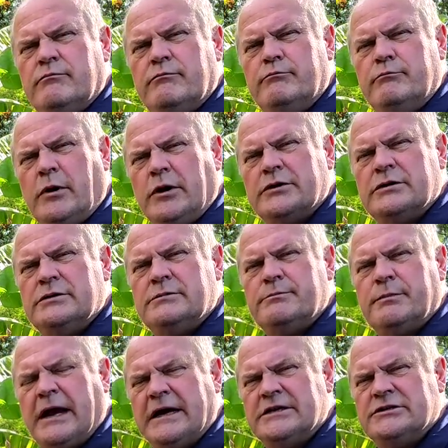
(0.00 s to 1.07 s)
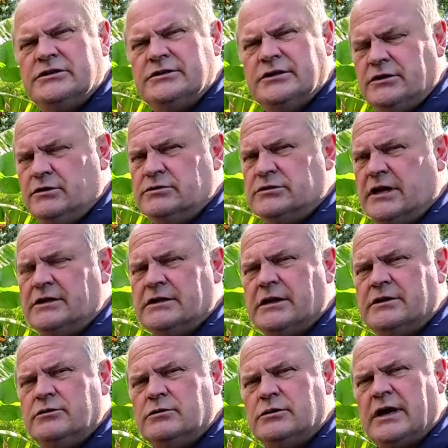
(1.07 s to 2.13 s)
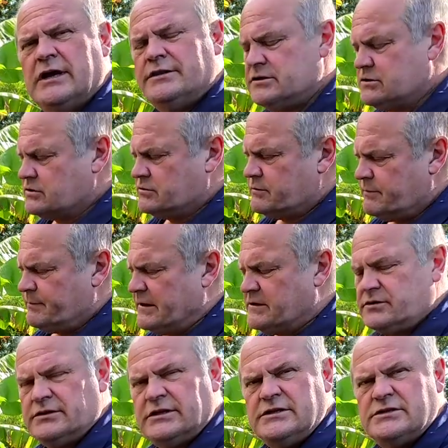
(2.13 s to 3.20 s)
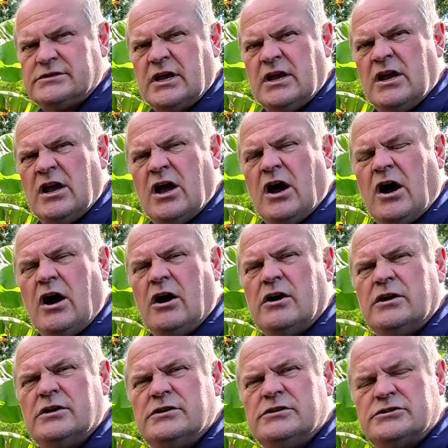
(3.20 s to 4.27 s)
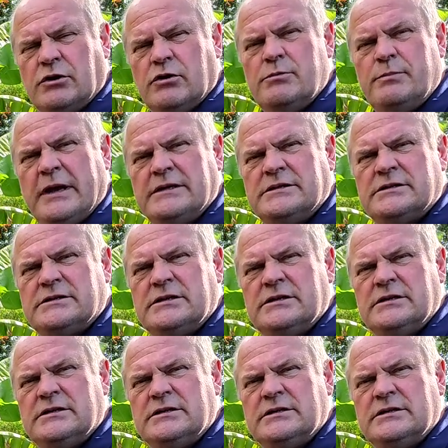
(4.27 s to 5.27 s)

modern packaging that you tend to get in the UK that's based on these are soy based